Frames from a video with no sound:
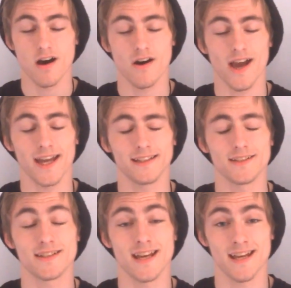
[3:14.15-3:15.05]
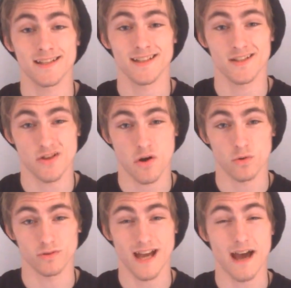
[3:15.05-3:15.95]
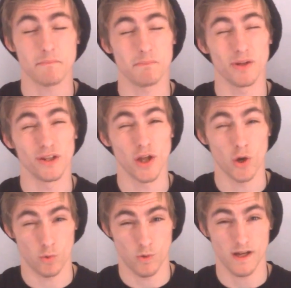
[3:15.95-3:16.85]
are aged 10 years old and below.